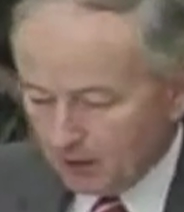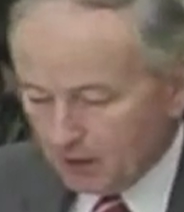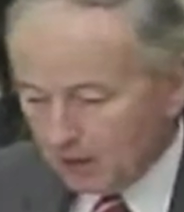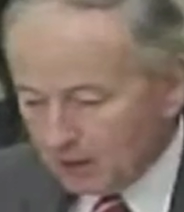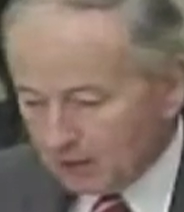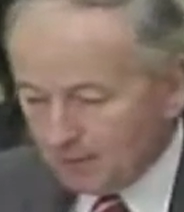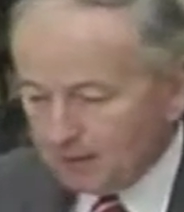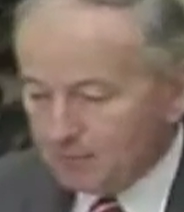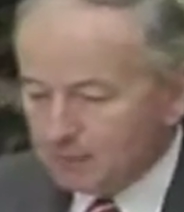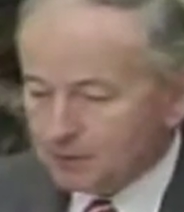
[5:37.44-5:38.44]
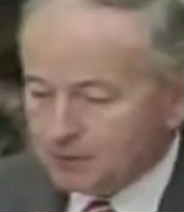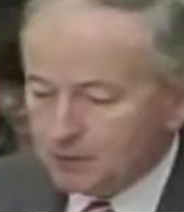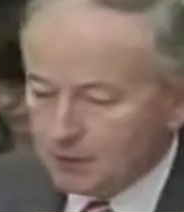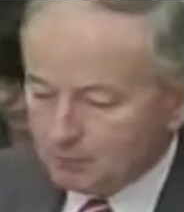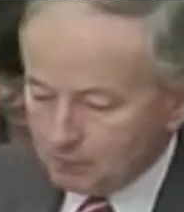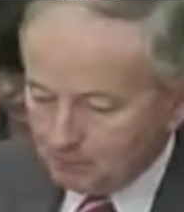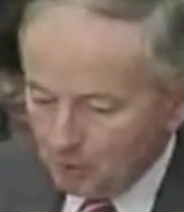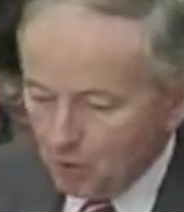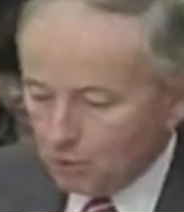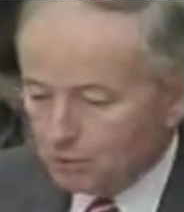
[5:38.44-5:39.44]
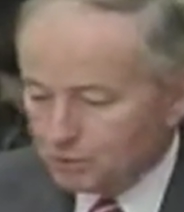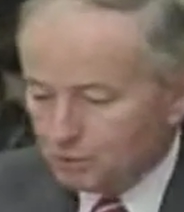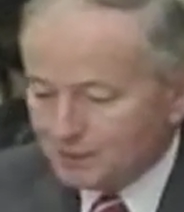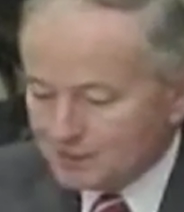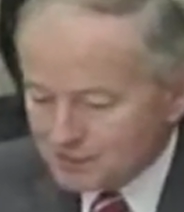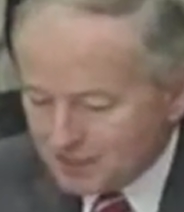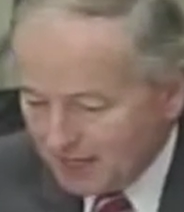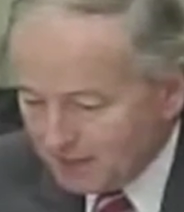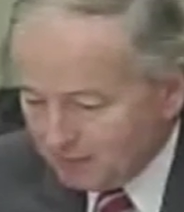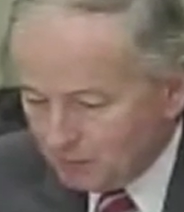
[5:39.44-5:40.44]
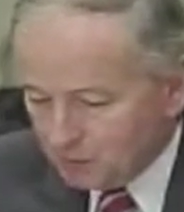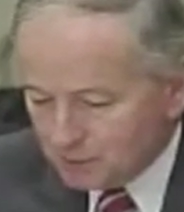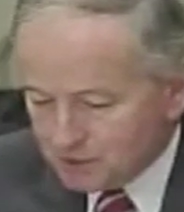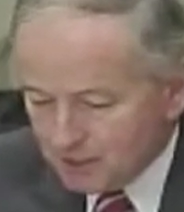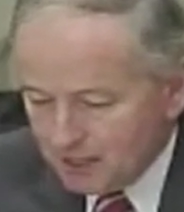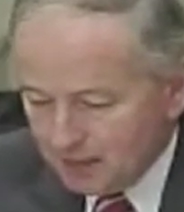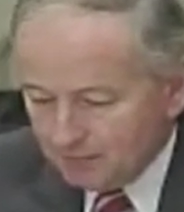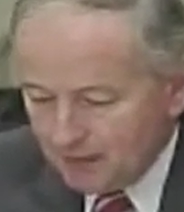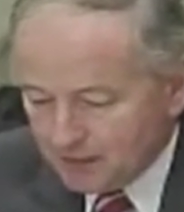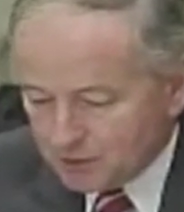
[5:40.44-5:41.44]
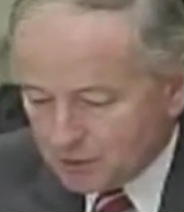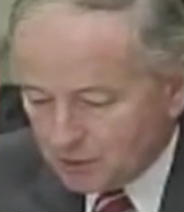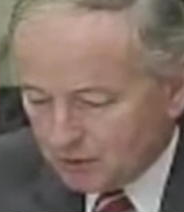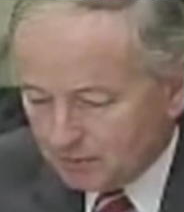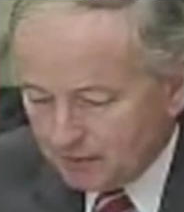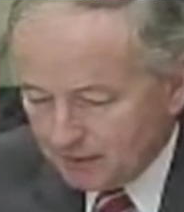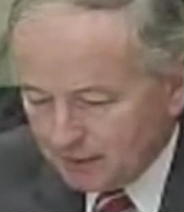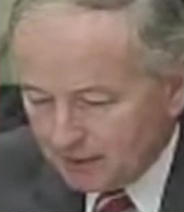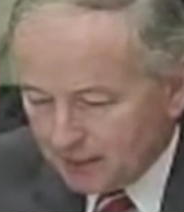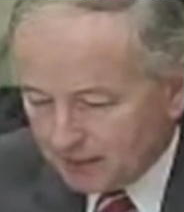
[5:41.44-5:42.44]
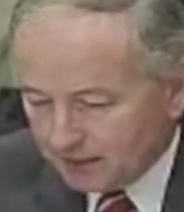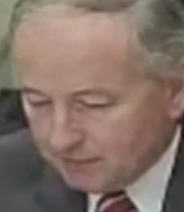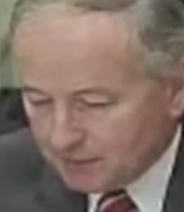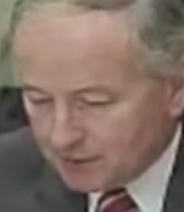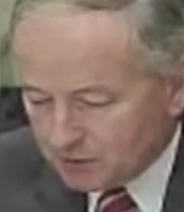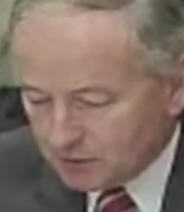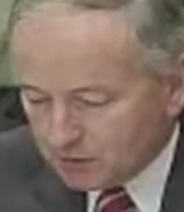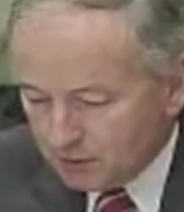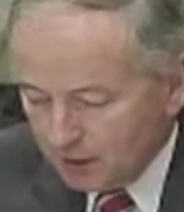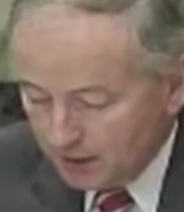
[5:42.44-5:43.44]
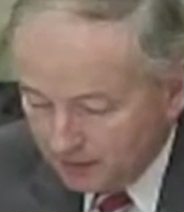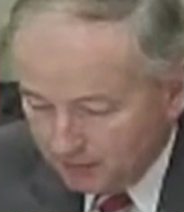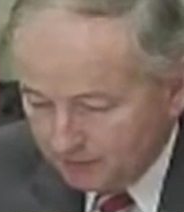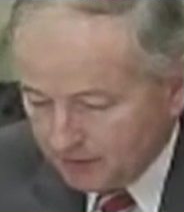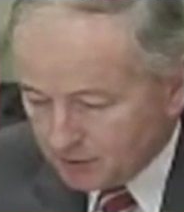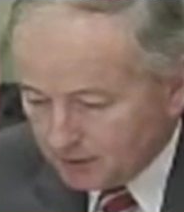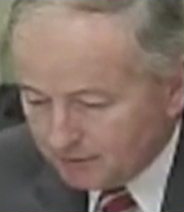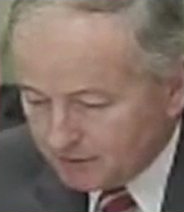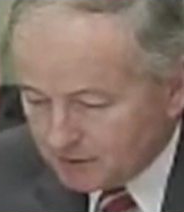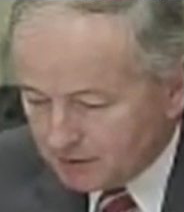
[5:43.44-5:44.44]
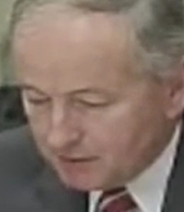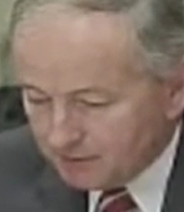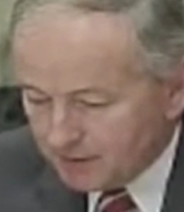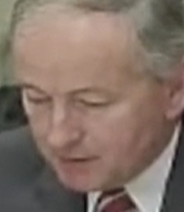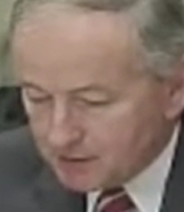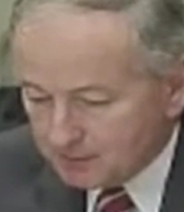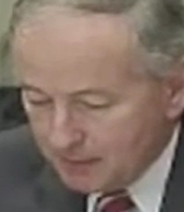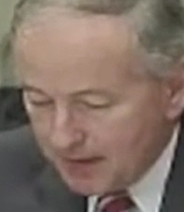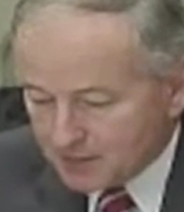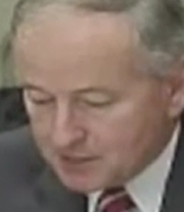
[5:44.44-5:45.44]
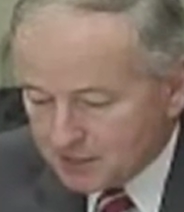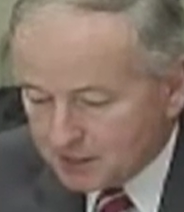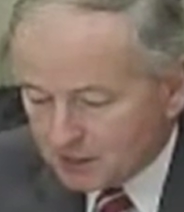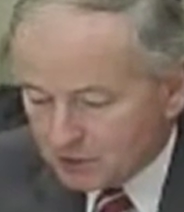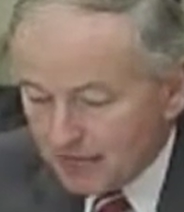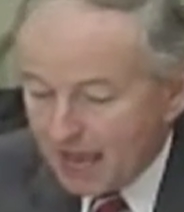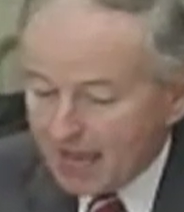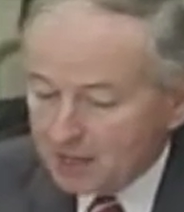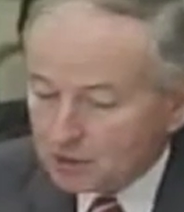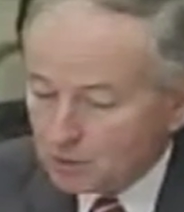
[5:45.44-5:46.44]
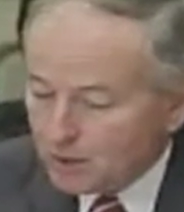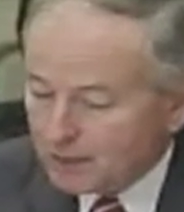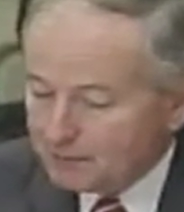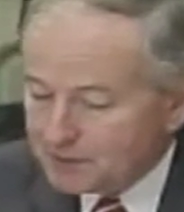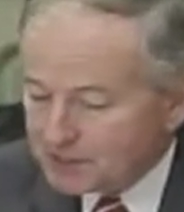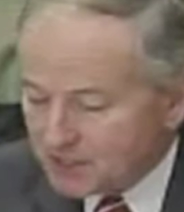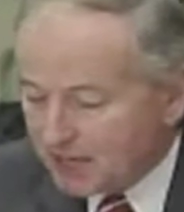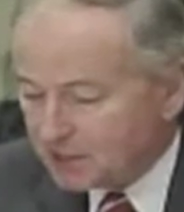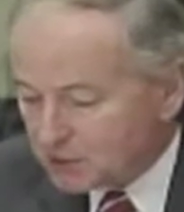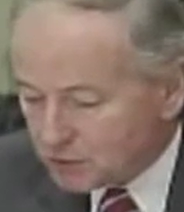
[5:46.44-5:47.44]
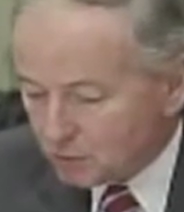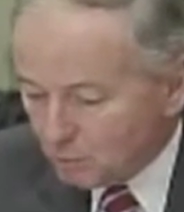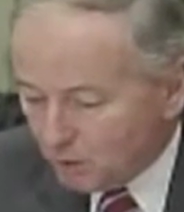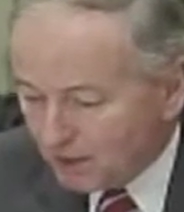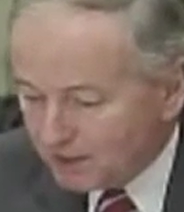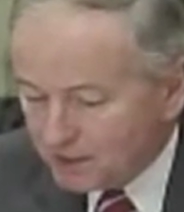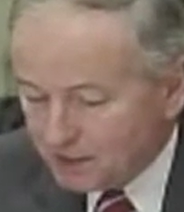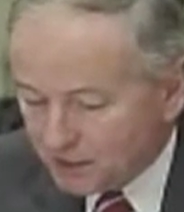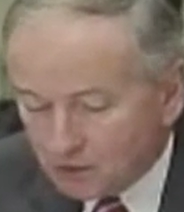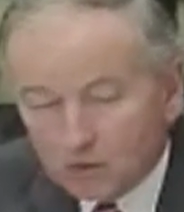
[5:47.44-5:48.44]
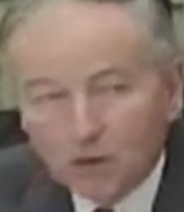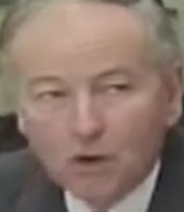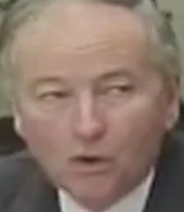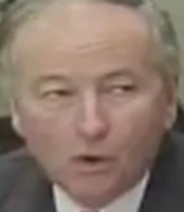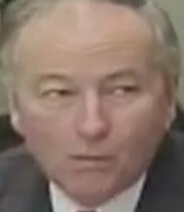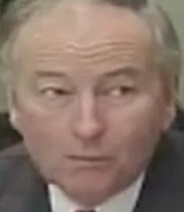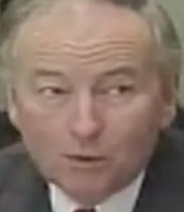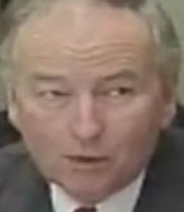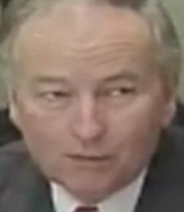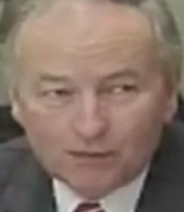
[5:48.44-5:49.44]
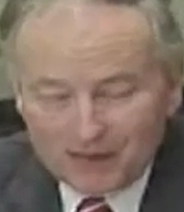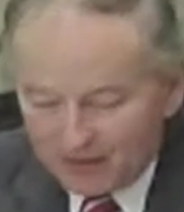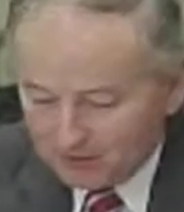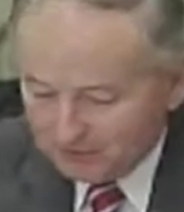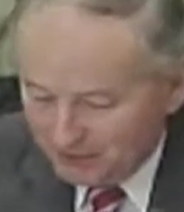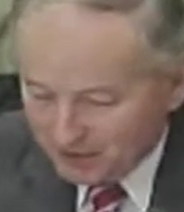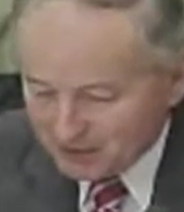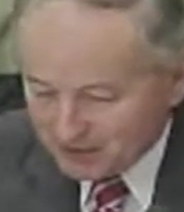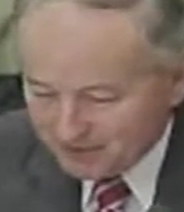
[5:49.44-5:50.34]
The amendment proposed would instead impose a mandatory penalty on an offender convicted of the offense in the past 10 years and who had been sentenced to 1 year or more for that offense.